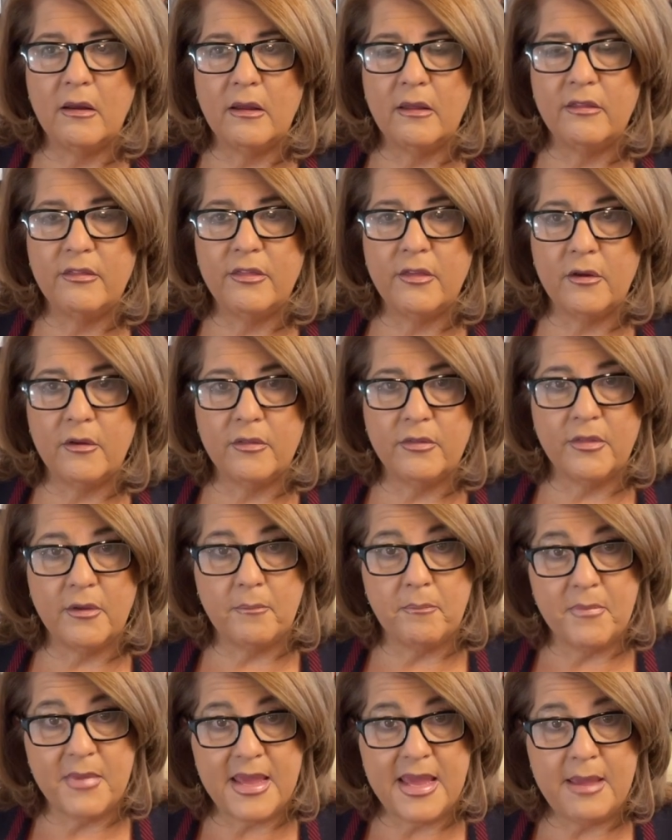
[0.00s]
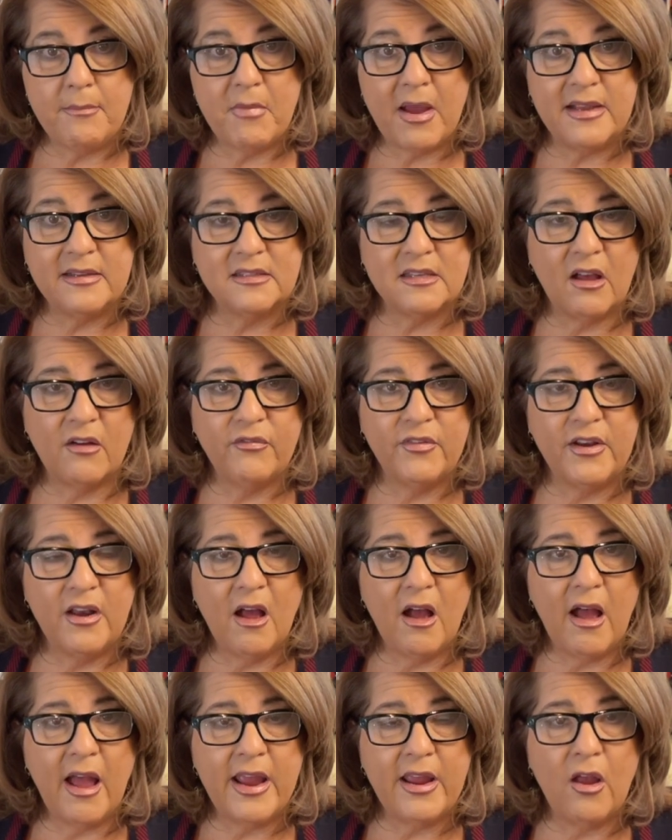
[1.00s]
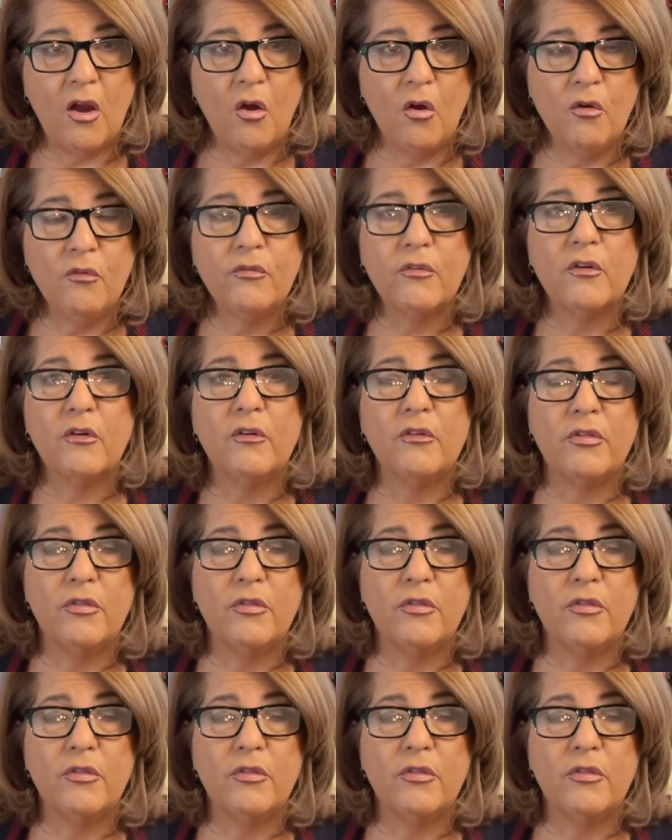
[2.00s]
the the me myself and i over